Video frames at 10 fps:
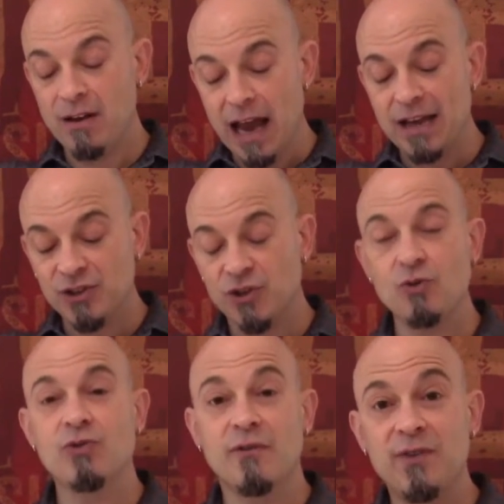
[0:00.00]
as
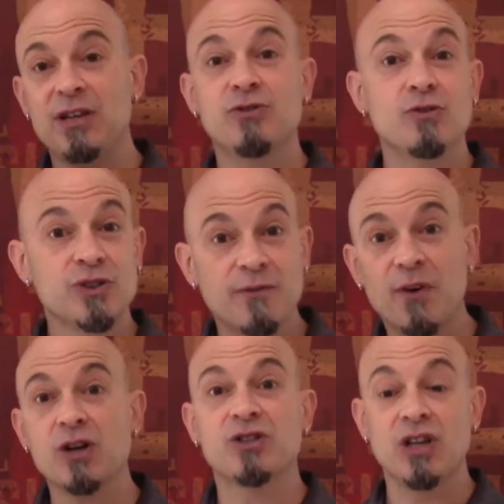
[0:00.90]
to the features, the
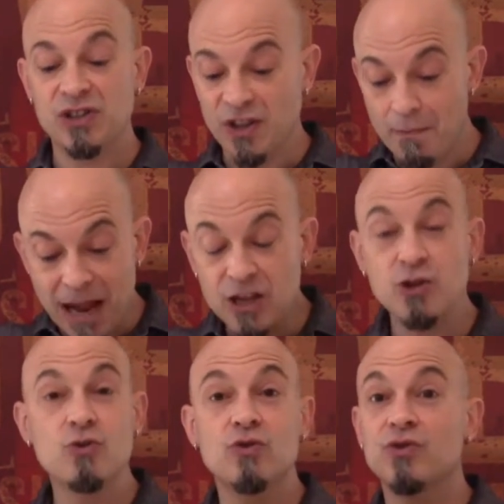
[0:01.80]
functions, the
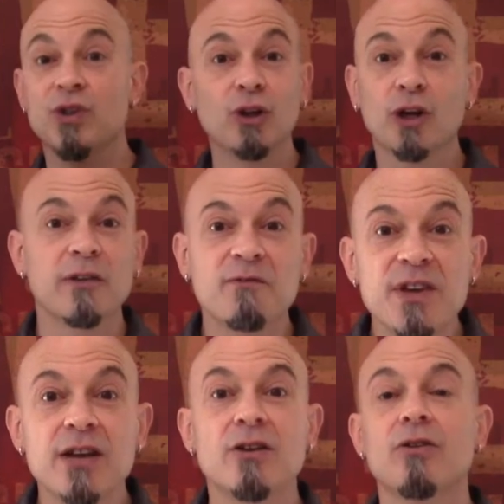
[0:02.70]
menus, the look and
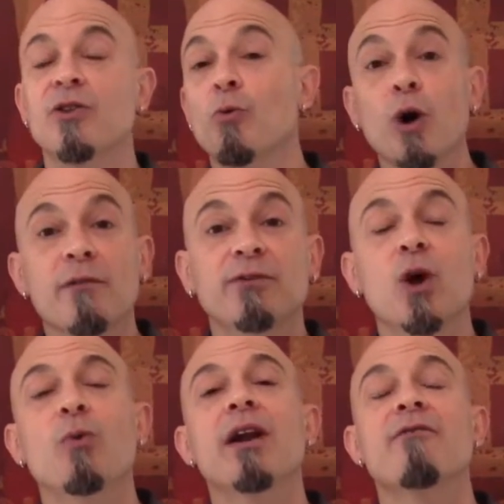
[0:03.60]
feel, the
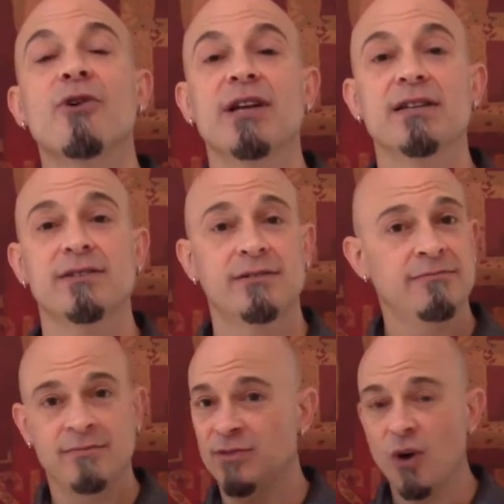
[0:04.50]
workflow, whatever it is.
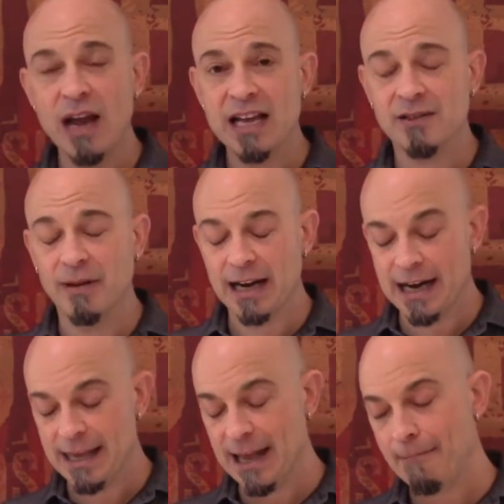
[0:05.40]
Don't ask about
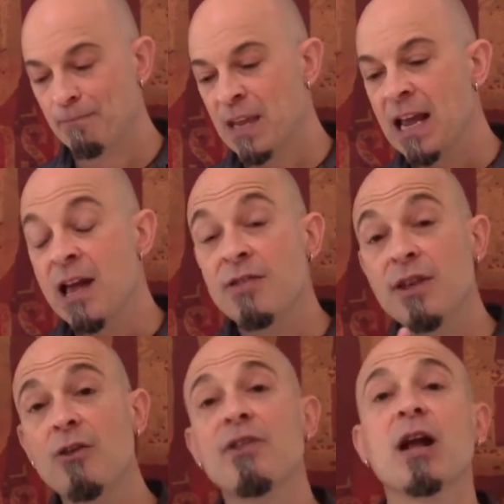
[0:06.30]
any of that.
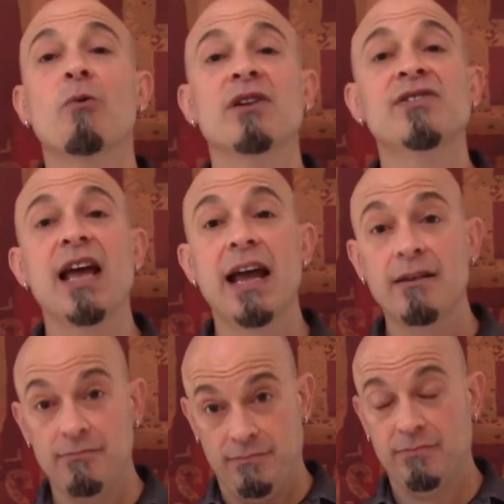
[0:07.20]
The other thing I want to
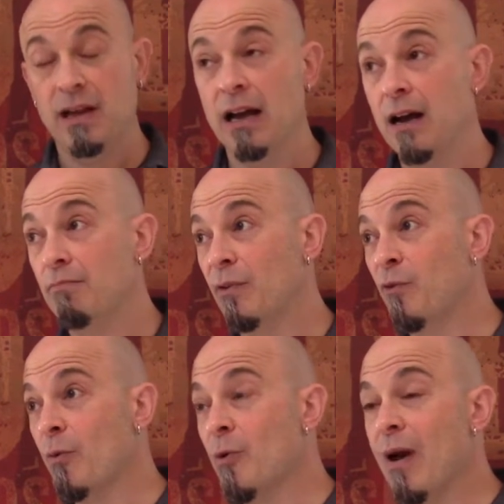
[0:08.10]
say
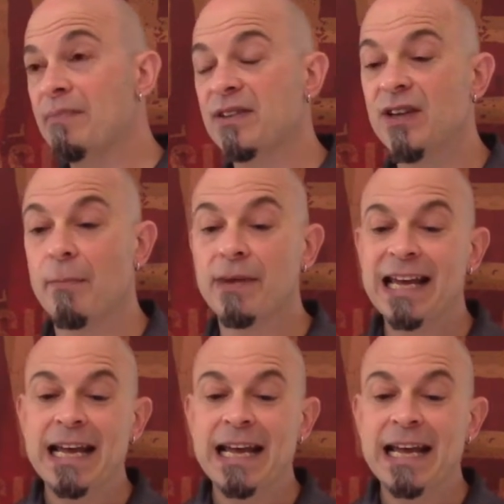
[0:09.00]
before we wrap this up